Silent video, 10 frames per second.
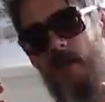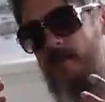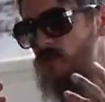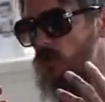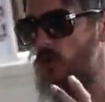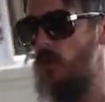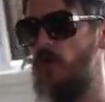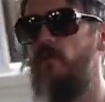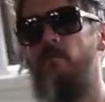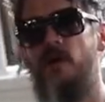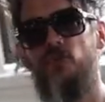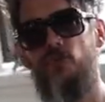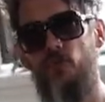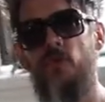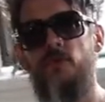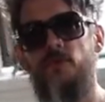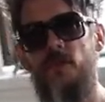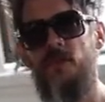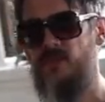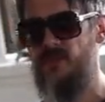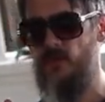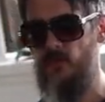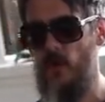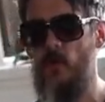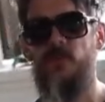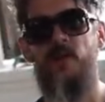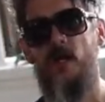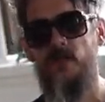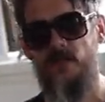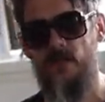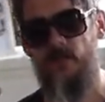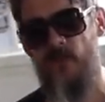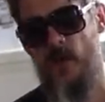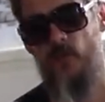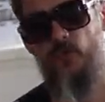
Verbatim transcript: I give to all of my students is to not tie yourself down